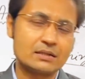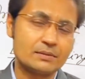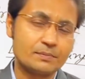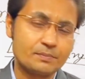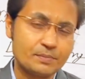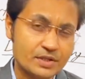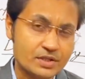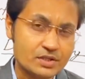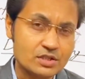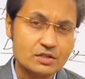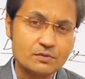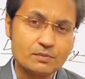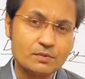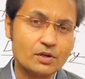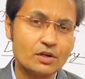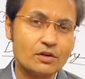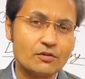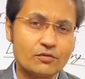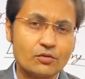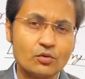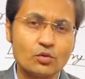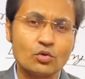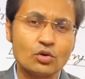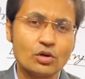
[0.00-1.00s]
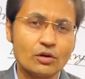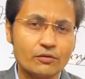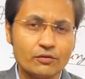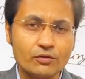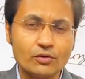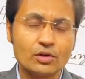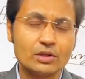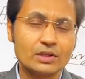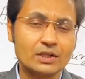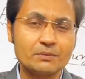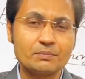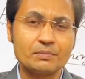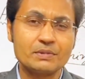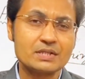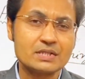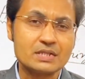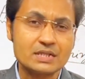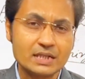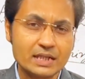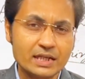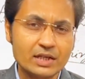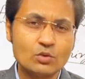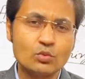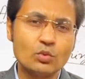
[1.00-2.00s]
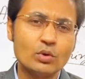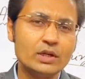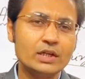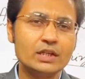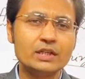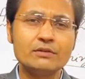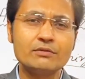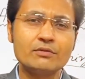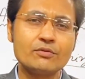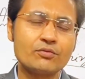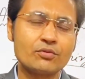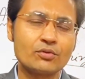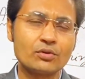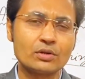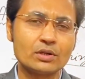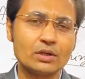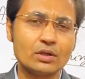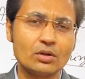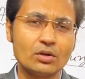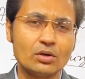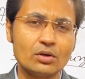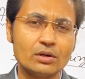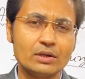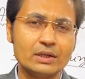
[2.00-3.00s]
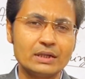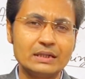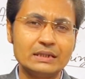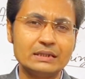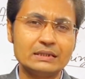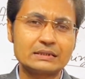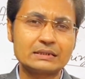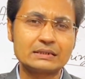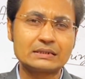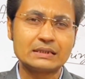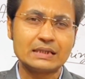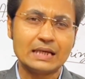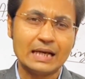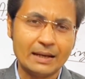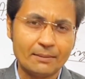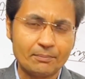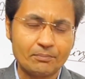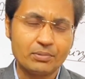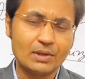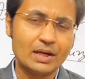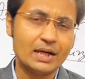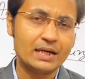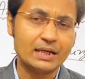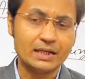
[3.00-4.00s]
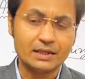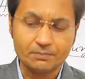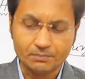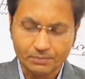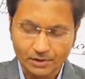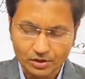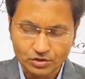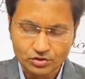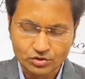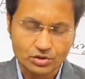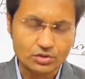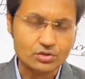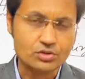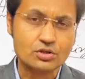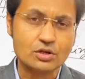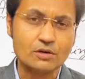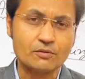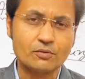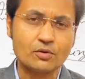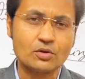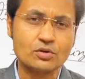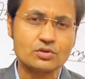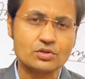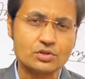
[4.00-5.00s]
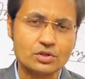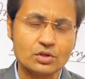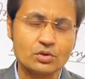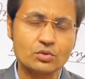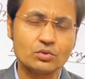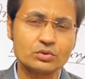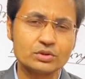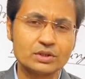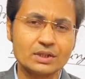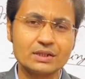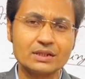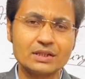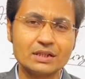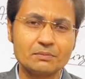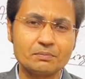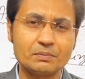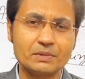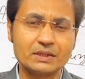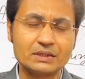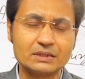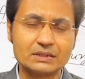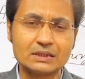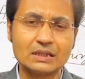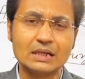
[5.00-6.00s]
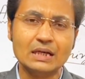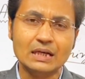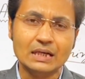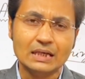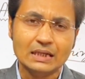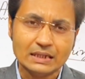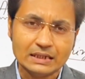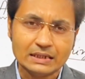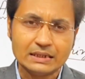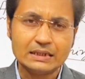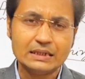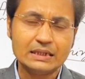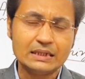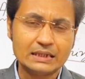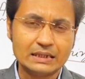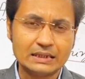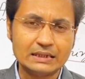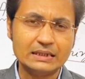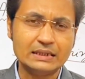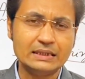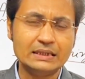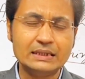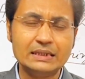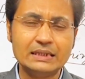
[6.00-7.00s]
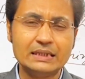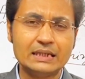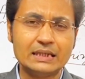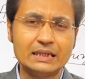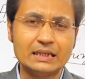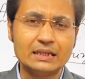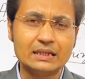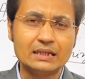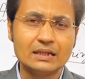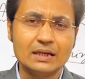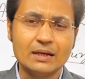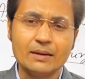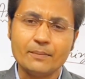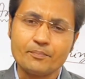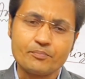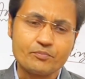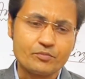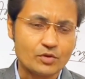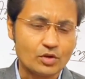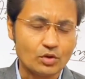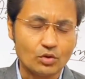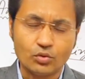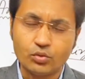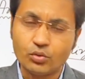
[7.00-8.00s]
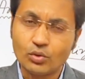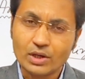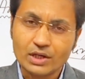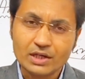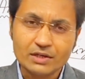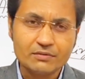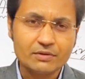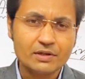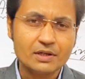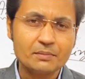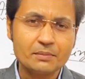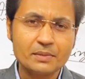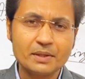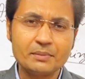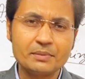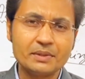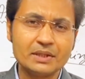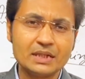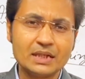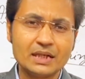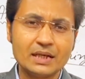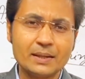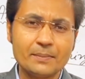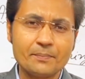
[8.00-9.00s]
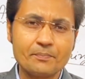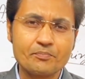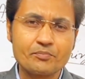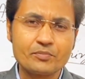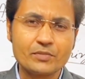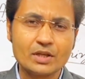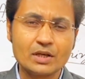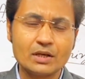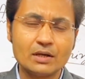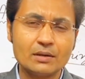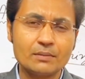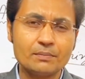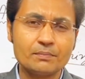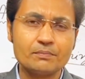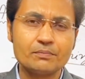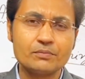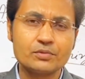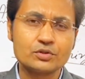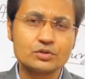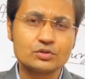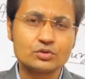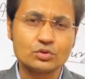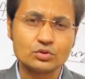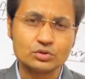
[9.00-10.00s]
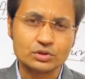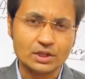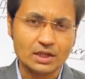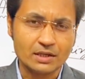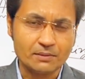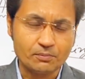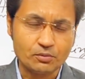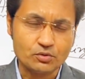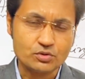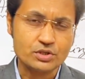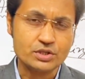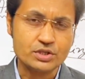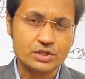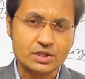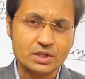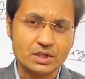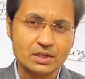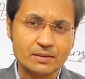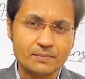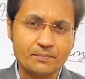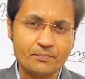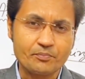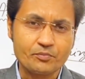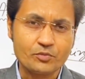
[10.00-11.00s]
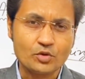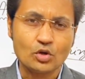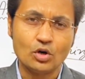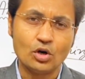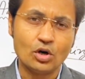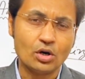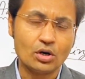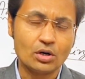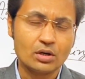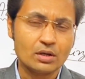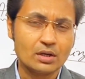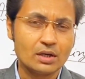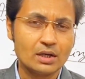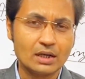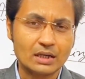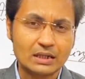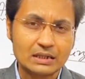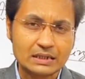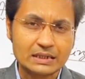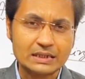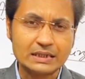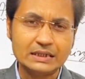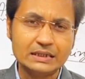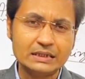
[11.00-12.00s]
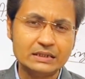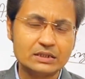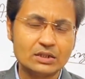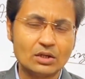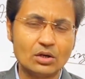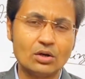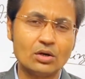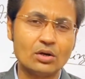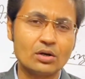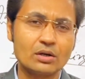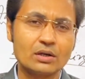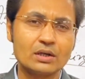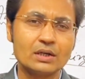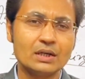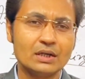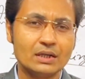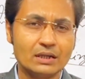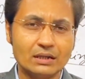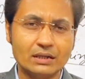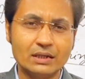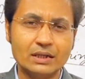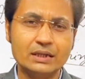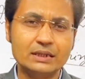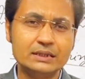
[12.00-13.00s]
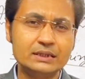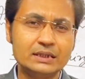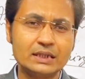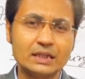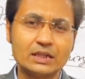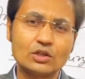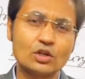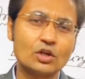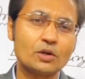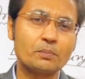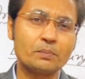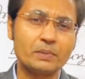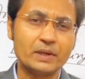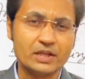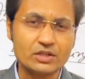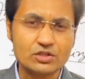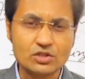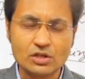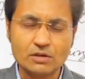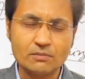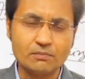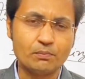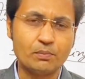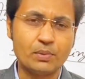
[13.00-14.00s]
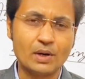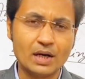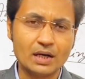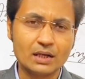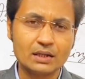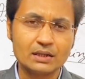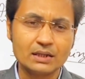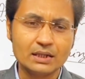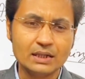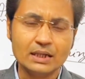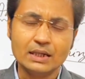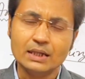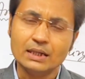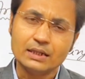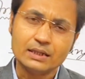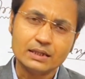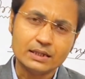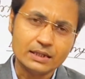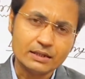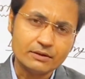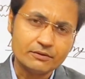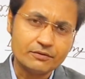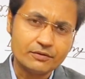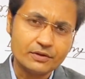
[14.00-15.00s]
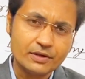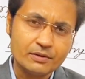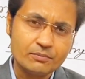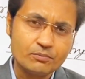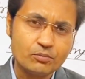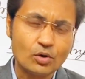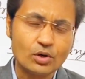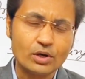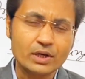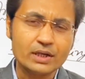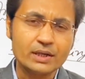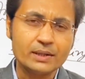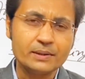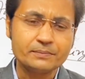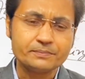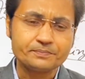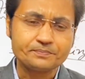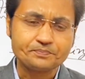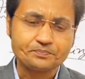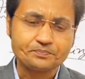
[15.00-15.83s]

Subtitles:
principle of rule of law, that means equality before the law, is applied in pursuance of constitution. That means here in India, whatever may be the social position or a creed or religion or place of birth, everybody